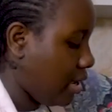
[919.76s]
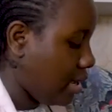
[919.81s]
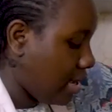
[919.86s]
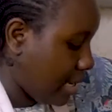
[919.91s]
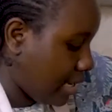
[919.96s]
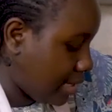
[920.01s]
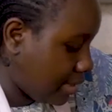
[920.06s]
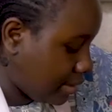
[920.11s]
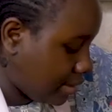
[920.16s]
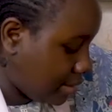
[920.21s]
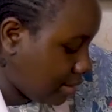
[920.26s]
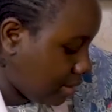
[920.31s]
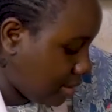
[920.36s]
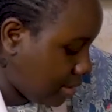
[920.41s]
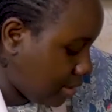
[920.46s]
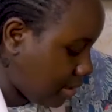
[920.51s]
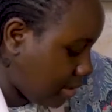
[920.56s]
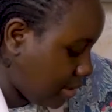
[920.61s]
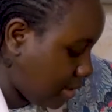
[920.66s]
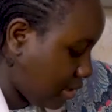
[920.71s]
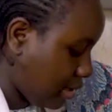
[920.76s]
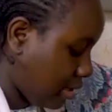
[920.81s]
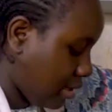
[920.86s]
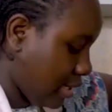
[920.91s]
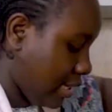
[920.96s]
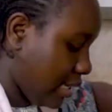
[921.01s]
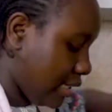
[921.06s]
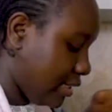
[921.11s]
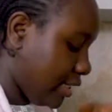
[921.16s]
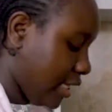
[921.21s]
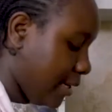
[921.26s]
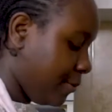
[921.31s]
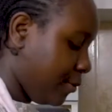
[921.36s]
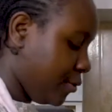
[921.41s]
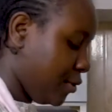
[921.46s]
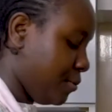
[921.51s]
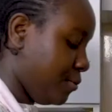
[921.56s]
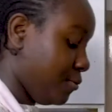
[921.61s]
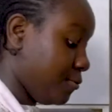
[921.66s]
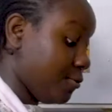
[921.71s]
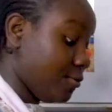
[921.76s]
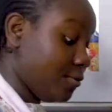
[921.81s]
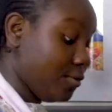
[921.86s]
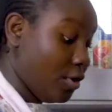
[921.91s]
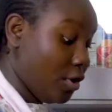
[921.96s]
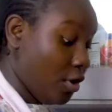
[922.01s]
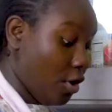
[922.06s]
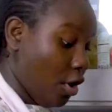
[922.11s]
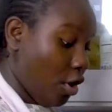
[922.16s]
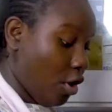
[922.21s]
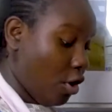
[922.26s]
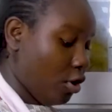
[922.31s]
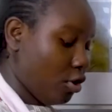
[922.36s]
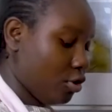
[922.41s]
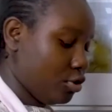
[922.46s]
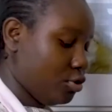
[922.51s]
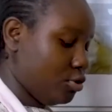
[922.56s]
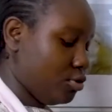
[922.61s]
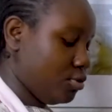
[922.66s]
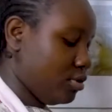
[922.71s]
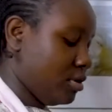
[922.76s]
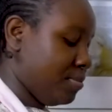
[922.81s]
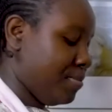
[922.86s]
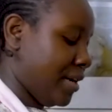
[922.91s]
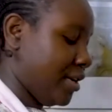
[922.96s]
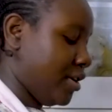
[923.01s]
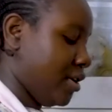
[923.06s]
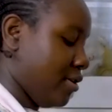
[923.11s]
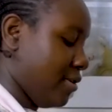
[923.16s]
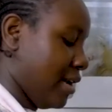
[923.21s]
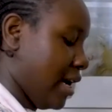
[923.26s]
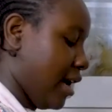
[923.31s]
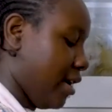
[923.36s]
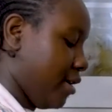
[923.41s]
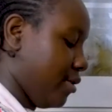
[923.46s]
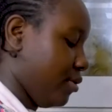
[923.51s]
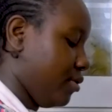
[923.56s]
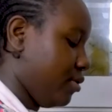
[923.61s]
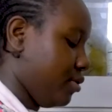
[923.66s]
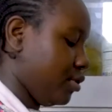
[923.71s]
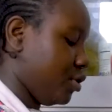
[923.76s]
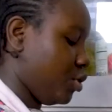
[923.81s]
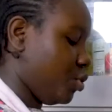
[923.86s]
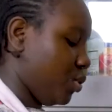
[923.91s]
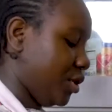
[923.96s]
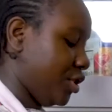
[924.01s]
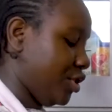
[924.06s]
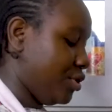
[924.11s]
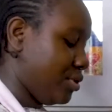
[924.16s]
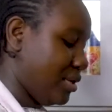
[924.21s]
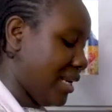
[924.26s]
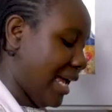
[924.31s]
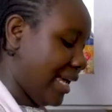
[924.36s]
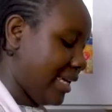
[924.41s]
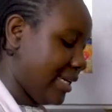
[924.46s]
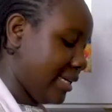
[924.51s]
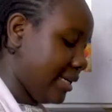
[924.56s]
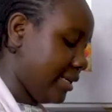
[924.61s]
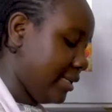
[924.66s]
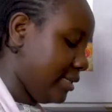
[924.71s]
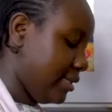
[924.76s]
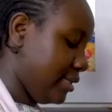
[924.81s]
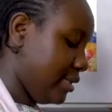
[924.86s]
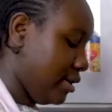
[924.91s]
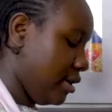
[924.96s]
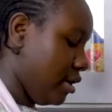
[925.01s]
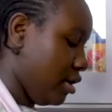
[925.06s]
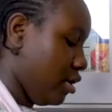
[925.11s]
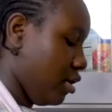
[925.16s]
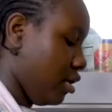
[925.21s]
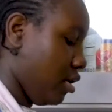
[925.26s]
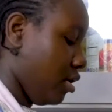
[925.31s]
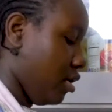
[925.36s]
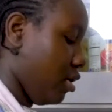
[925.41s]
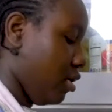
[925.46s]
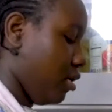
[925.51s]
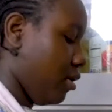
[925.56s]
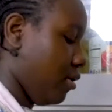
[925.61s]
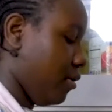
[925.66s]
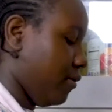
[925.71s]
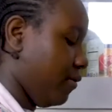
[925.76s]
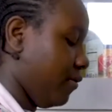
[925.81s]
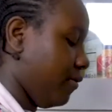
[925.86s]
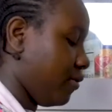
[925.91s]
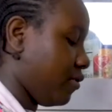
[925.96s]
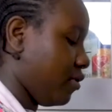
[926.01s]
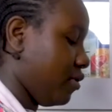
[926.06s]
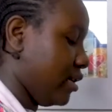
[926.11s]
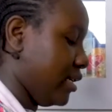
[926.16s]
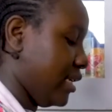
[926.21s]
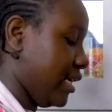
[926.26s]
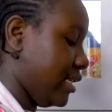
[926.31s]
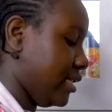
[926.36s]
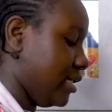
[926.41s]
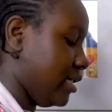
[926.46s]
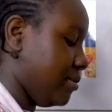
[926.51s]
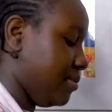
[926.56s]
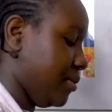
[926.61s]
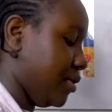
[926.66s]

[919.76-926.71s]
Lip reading: and a tablespoon or two, depending on how sweet you like it, of condensed